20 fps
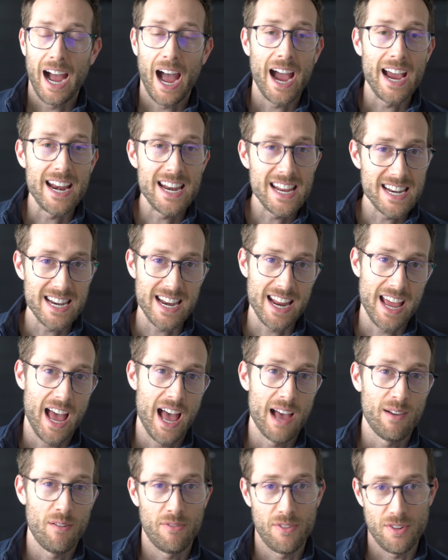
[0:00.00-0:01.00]
I didn't
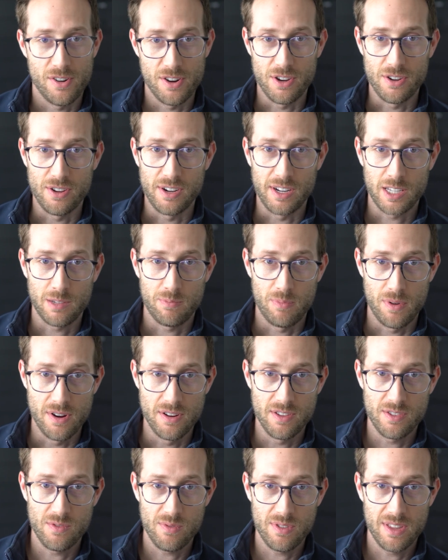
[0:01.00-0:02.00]
have a very good
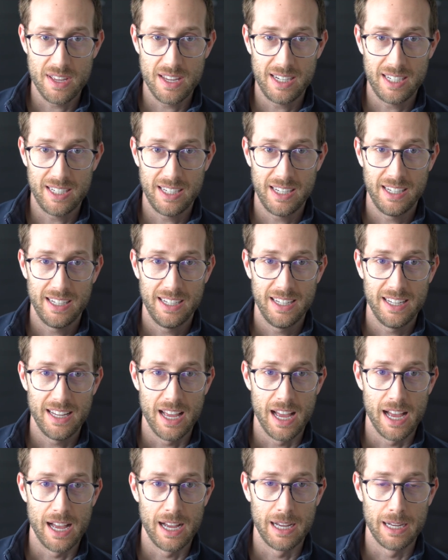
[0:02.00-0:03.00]
experience with it,
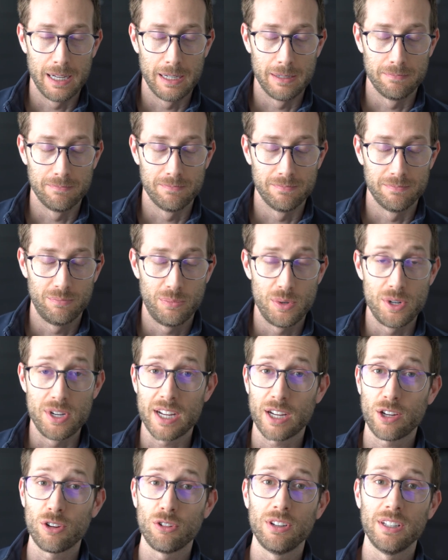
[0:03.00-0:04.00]
um,
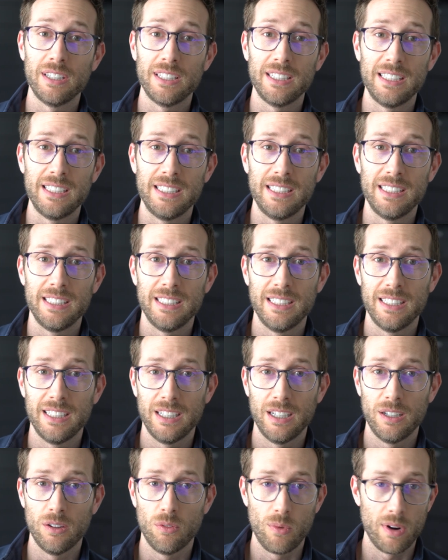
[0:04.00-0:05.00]
particularly
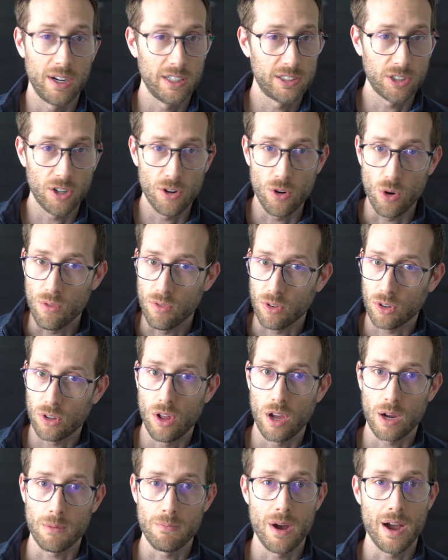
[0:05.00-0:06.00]
when I started to
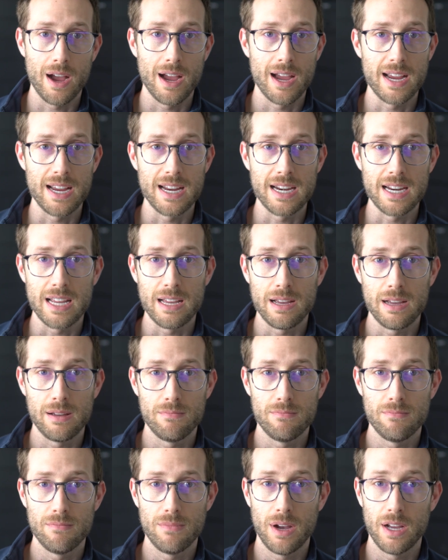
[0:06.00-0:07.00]
overclock mine.
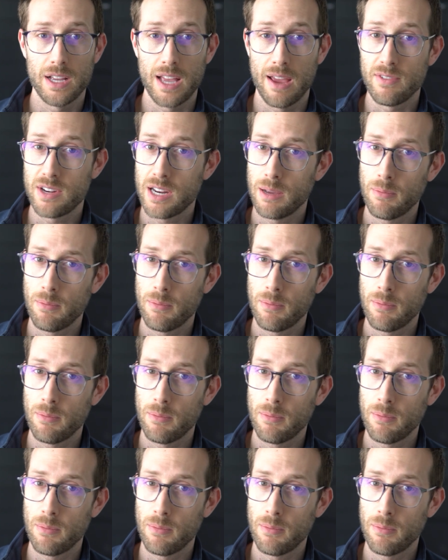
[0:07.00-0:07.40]
Every